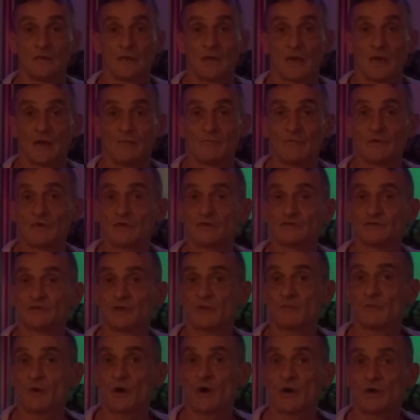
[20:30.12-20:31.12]
And because
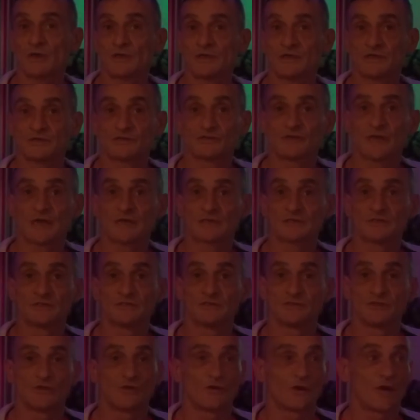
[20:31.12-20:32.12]
I'm highly attracted
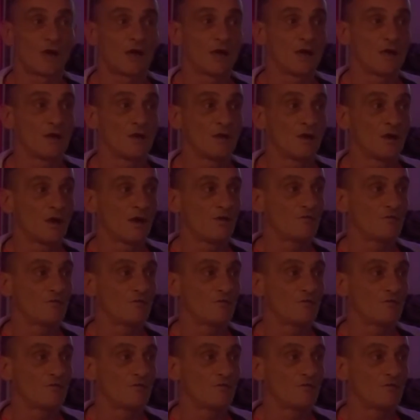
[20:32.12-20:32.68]
to her, I